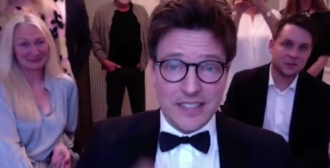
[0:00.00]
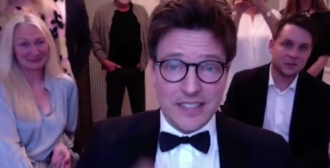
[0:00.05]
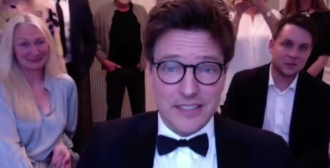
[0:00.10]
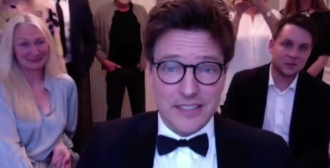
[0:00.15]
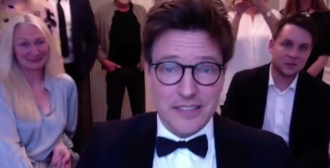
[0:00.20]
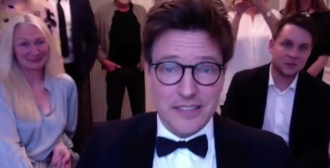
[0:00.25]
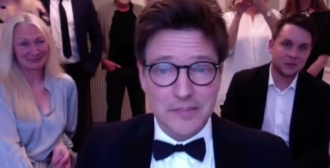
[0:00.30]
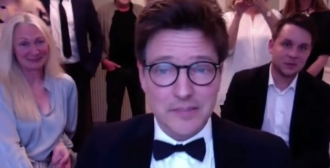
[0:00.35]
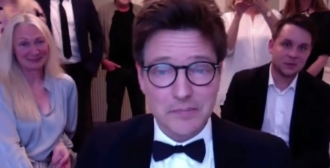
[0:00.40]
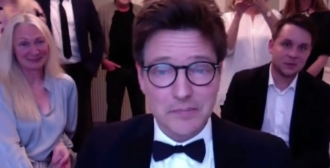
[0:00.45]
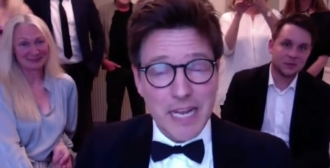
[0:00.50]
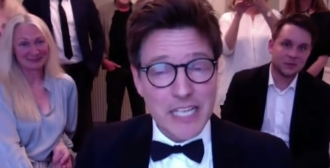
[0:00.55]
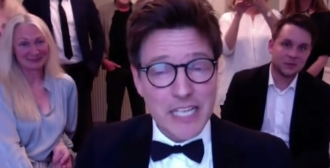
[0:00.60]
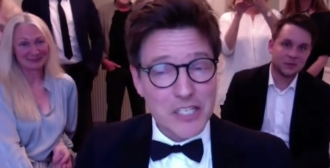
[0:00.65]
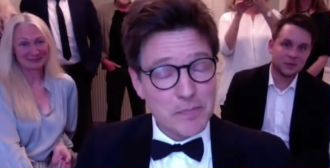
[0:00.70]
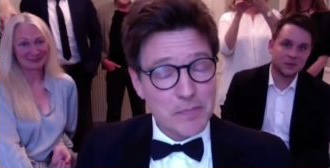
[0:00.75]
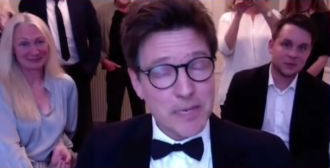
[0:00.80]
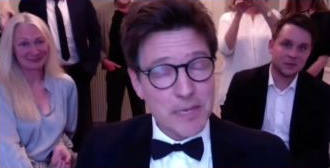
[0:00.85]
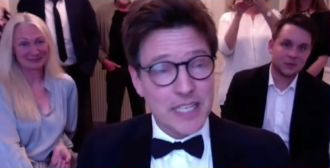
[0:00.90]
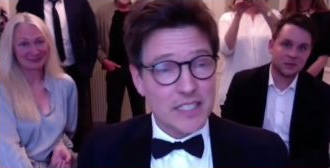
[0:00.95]
Speaker 1: uh,
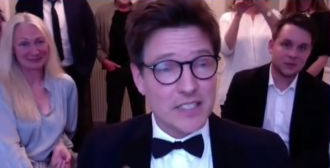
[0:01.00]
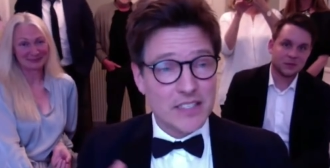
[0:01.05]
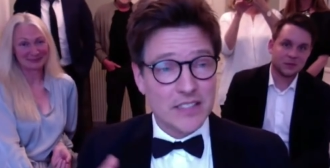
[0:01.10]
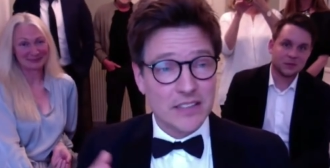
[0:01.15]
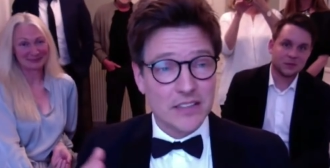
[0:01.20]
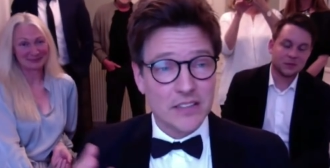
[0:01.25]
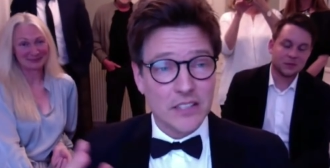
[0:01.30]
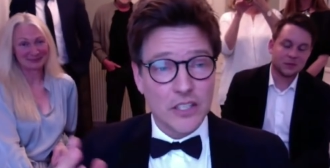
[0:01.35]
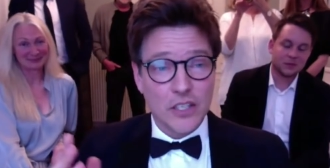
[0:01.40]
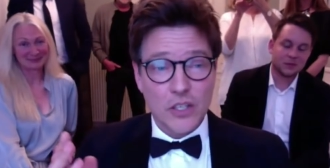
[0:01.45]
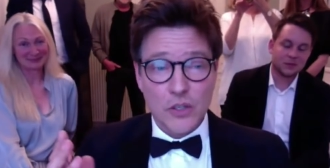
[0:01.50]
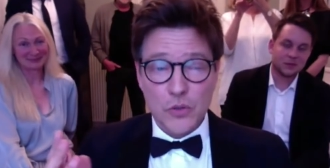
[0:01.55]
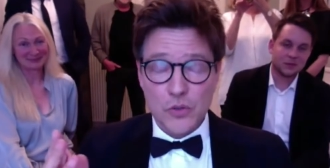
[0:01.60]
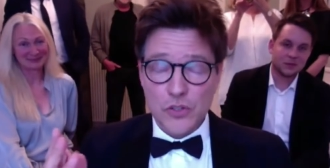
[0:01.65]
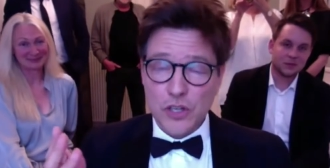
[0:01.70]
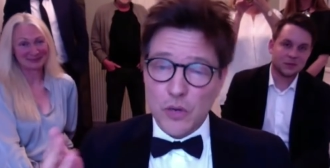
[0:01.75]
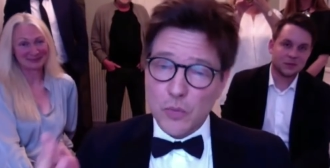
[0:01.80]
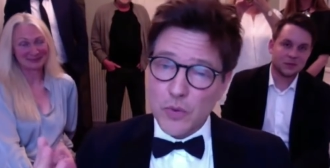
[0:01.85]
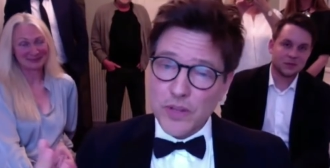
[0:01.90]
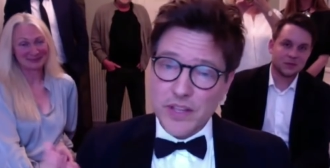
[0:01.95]
Mads Mikkelsen, who's
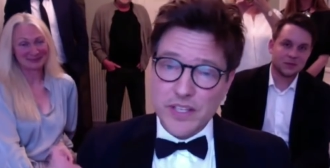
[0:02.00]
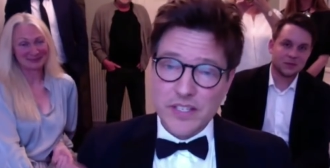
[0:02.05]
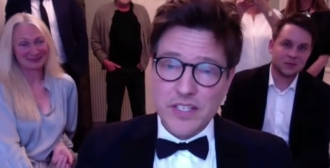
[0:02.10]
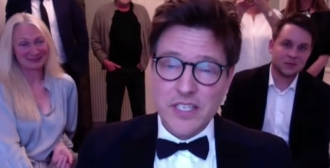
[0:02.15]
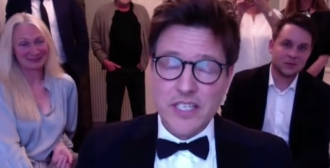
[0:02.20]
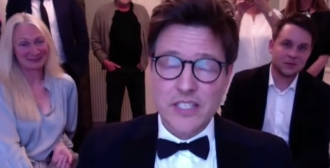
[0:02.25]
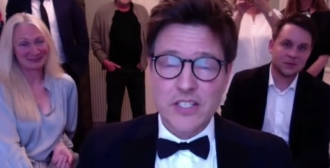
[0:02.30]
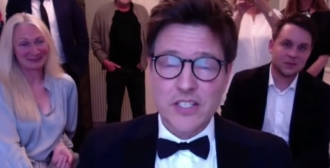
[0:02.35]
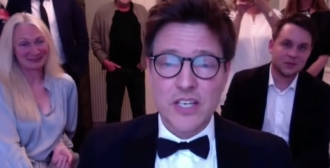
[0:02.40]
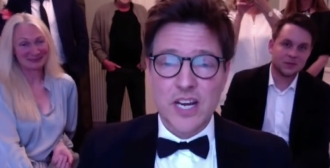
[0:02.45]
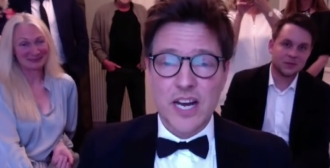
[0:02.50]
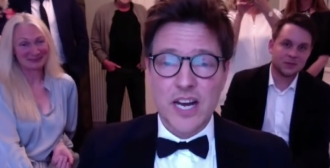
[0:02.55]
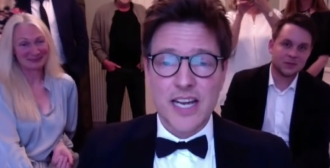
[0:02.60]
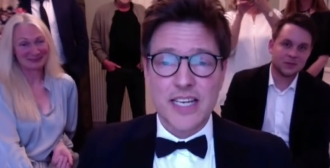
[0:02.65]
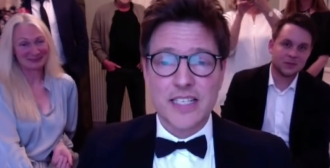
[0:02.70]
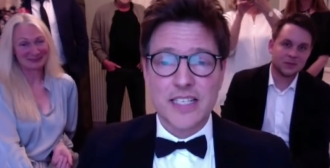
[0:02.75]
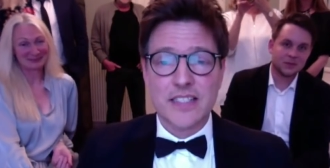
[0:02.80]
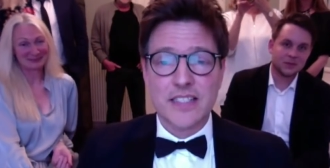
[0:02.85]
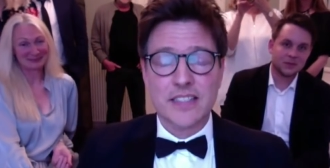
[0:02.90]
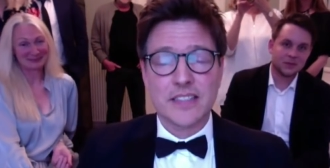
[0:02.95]
not with us here
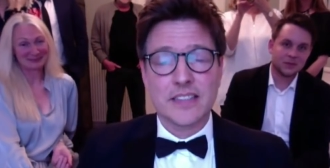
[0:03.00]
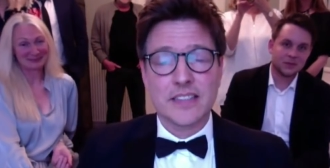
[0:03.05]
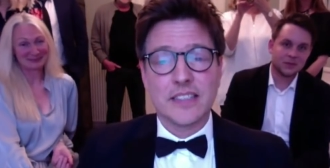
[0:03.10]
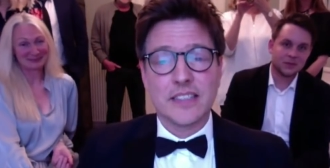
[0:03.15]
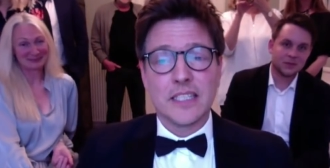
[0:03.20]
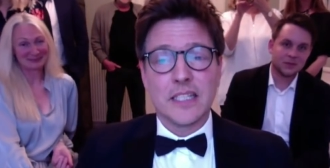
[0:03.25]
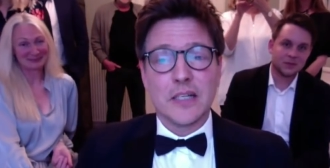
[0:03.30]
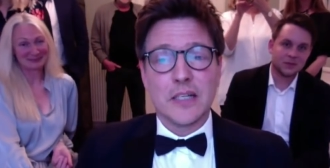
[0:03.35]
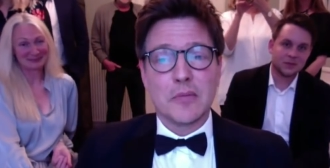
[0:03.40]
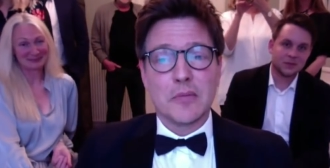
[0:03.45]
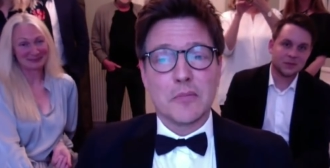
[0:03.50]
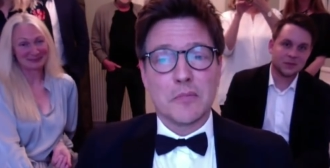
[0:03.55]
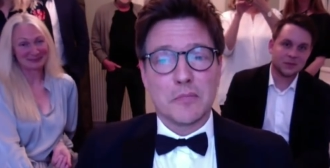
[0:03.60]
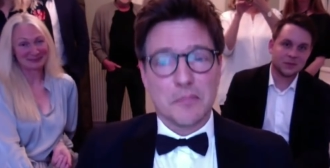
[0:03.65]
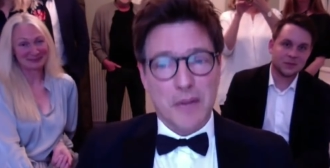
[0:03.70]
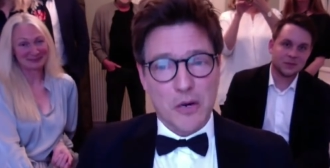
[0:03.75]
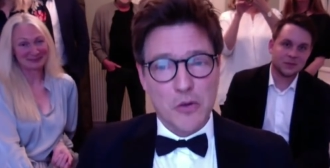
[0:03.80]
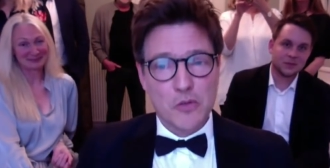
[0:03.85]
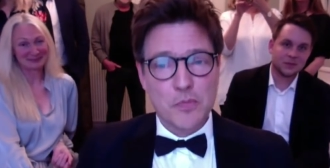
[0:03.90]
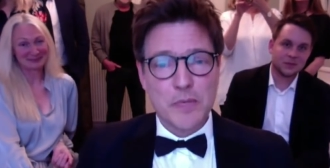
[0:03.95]
tonight,
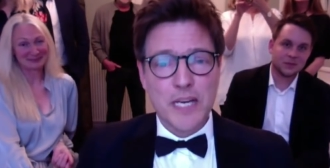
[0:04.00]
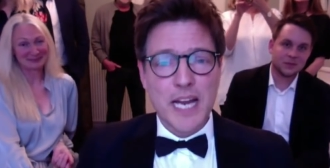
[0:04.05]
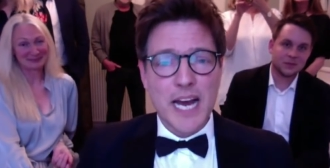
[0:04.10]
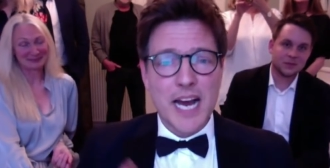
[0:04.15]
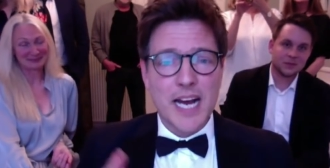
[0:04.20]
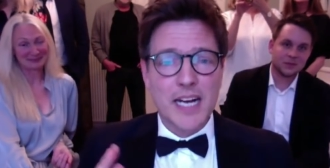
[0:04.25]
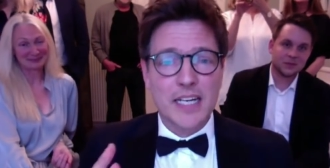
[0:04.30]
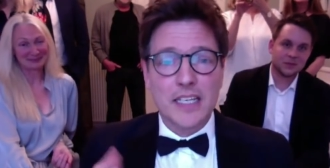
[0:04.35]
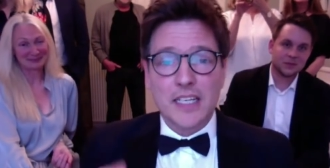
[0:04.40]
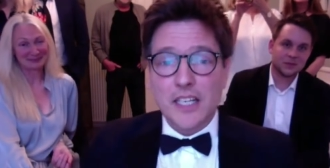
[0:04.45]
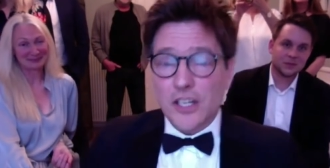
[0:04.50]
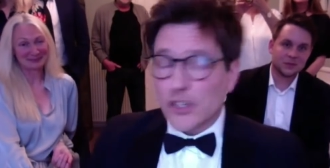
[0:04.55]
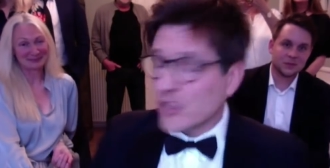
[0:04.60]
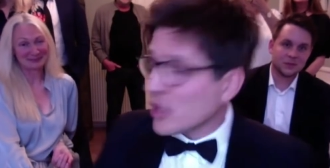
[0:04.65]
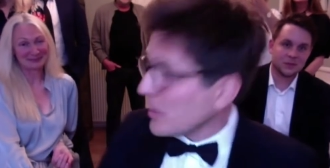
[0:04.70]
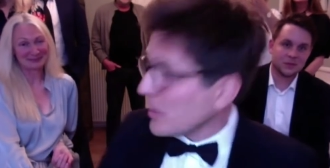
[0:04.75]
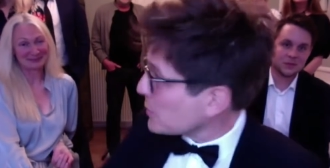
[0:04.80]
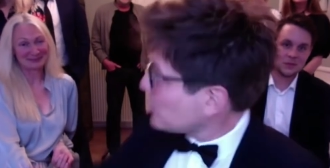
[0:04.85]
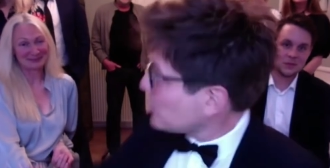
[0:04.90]
Magnus Millang, Thomas